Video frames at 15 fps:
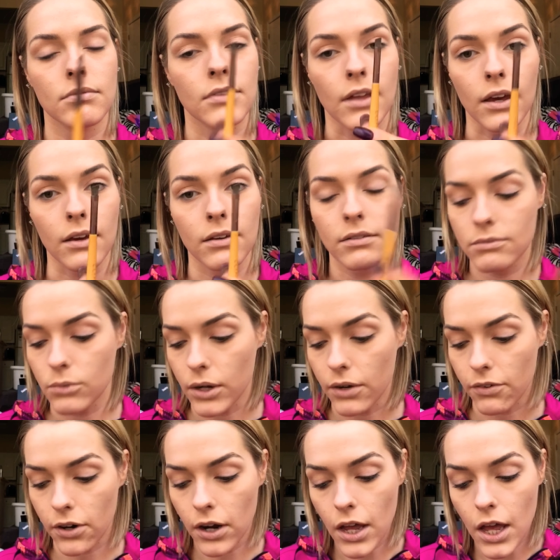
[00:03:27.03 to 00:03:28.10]
thing,
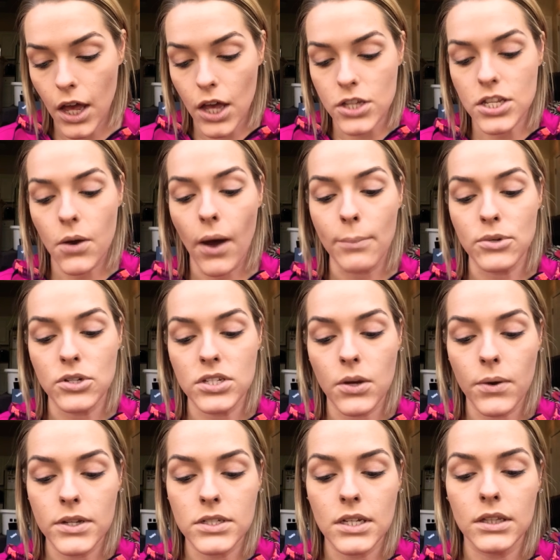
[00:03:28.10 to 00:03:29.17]
whatever. So I'm just
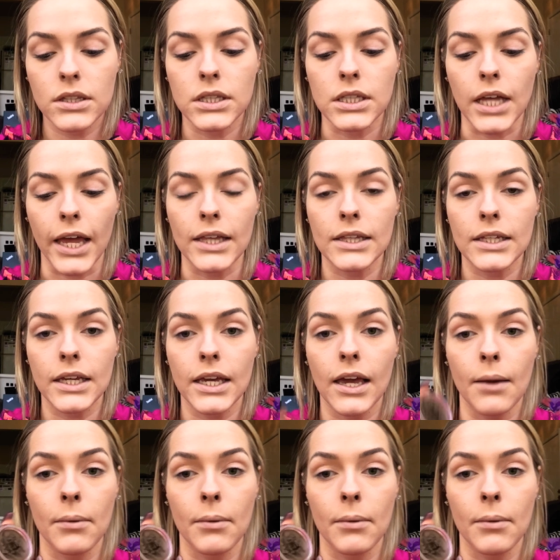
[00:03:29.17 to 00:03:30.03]
going to lightly,